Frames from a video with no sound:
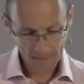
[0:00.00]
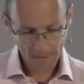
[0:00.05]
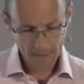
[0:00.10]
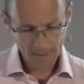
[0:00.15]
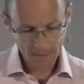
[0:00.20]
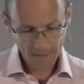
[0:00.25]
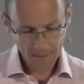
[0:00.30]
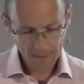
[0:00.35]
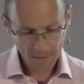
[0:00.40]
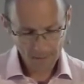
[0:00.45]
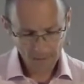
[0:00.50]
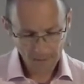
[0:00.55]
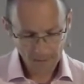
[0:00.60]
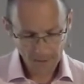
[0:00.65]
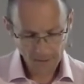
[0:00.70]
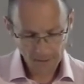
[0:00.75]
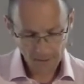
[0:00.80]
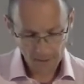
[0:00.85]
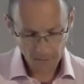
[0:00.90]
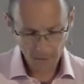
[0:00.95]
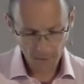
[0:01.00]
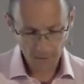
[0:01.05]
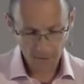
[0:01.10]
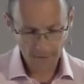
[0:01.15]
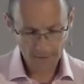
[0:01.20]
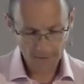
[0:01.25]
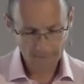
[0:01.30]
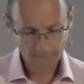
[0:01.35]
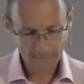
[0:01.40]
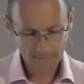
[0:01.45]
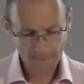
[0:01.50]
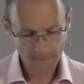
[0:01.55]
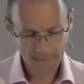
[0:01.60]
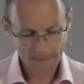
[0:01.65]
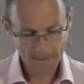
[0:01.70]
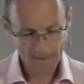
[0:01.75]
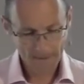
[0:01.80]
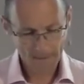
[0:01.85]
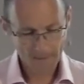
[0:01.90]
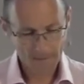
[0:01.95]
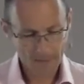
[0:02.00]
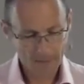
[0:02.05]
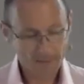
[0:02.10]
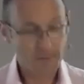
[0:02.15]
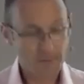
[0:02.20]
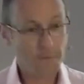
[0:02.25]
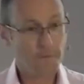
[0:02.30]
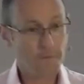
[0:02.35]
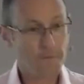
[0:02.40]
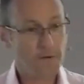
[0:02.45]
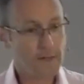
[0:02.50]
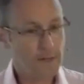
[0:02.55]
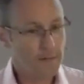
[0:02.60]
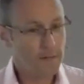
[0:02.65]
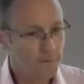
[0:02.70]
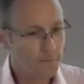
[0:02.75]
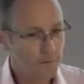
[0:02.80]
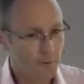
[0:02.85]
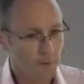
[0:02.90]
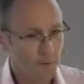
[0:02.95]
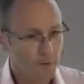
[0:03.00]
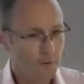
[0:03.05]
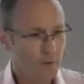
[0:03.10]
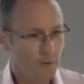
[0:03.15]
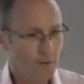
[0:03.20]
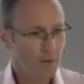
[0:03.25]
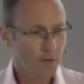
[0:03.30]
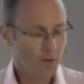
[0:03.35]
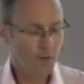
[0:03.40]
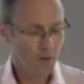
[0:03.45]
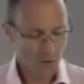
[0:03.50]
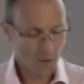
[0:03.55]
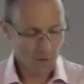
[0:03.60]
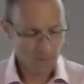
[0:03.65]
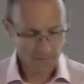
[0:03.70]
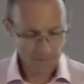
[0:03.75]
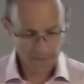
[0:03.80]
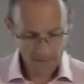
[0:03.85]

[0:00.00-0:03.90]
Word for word: Some of us this morning may be fearful of the